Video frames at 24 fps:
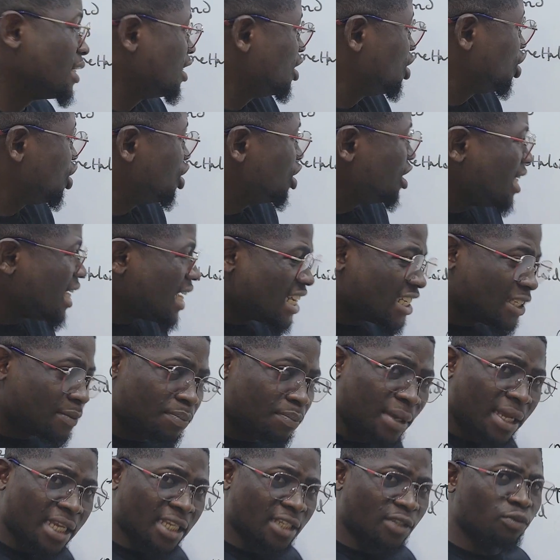share
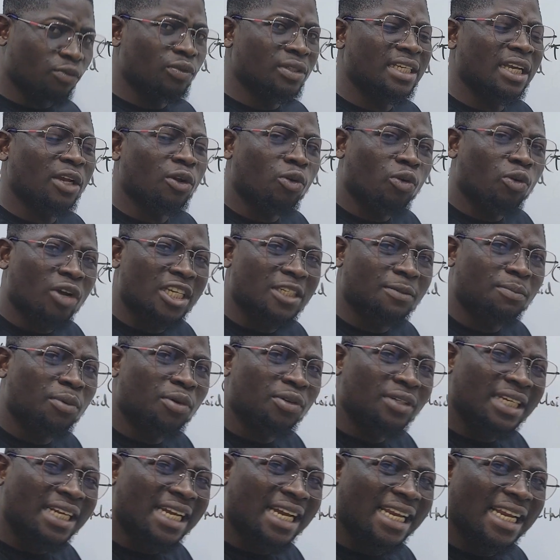space with a
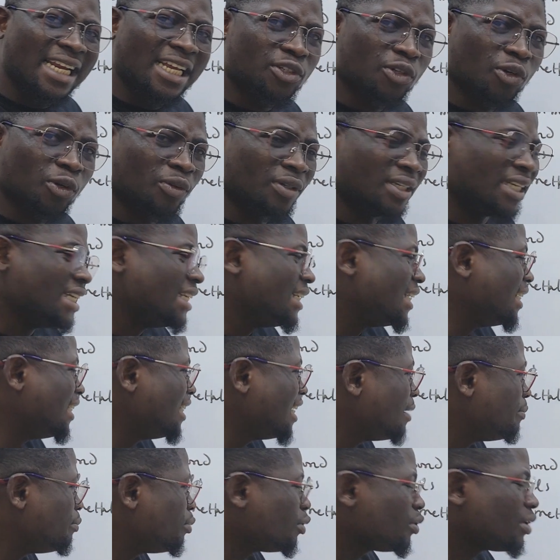corresponding electron in a
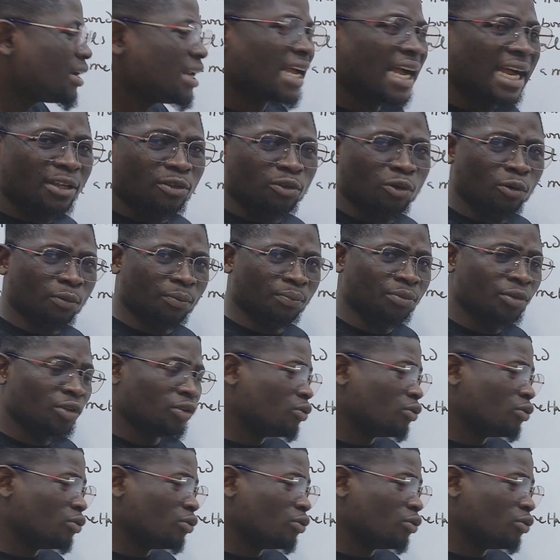neighboring atom,